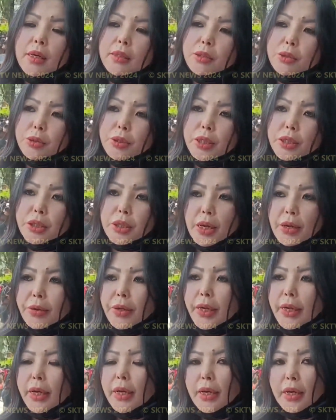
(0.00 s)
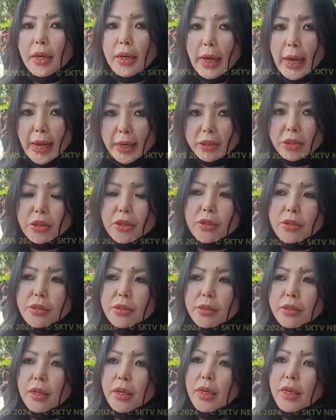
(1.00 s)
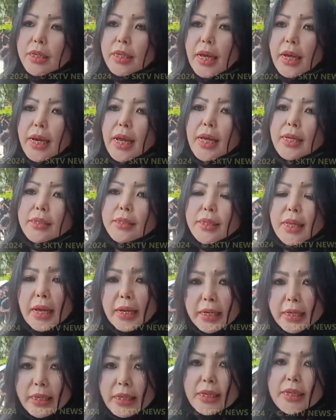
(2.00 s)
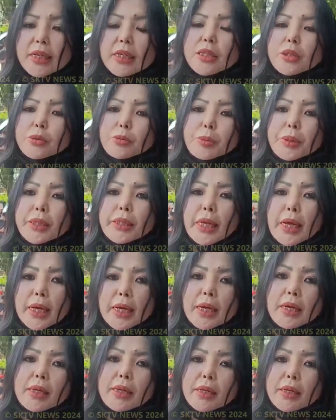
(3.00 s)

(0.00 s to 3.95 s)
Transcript: judiciary actions that needed to be taken